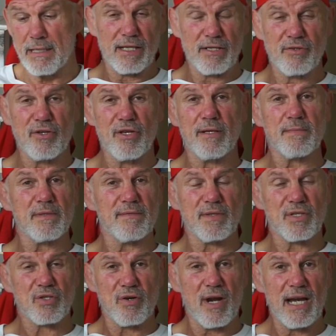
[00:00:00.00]
In terms of
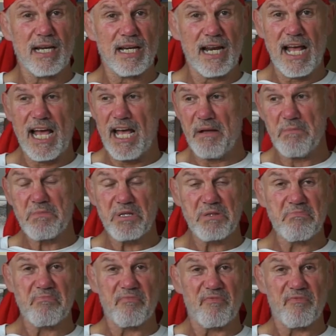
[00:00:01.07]
Australian arms,